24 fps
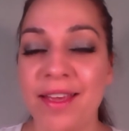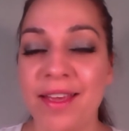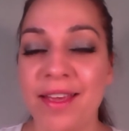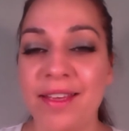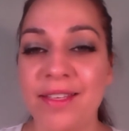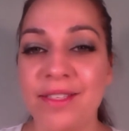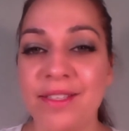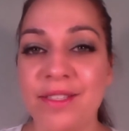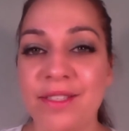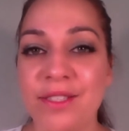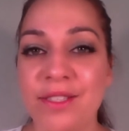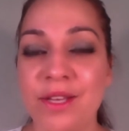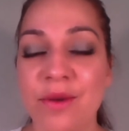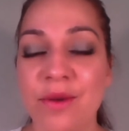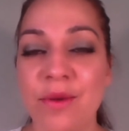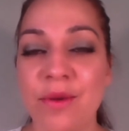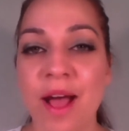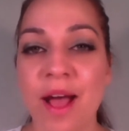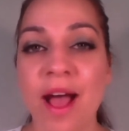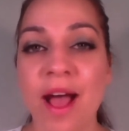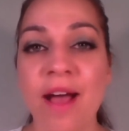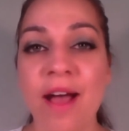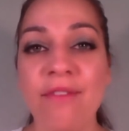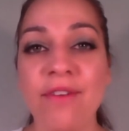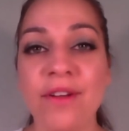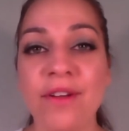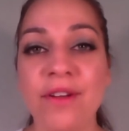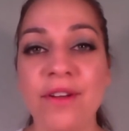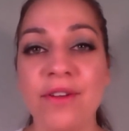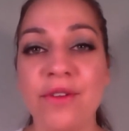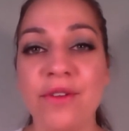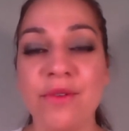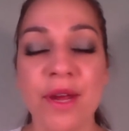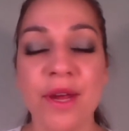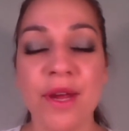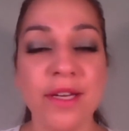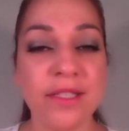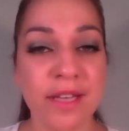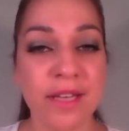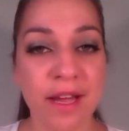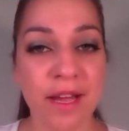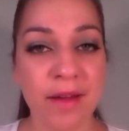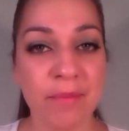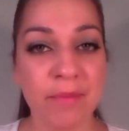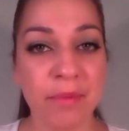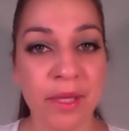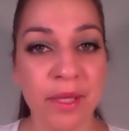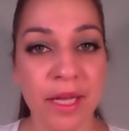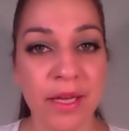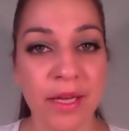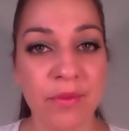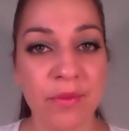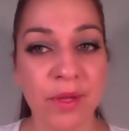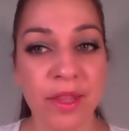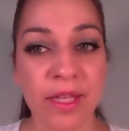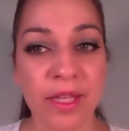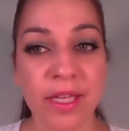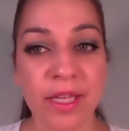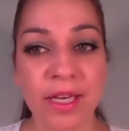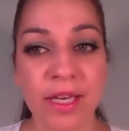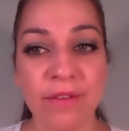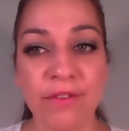So have a great time playing with it.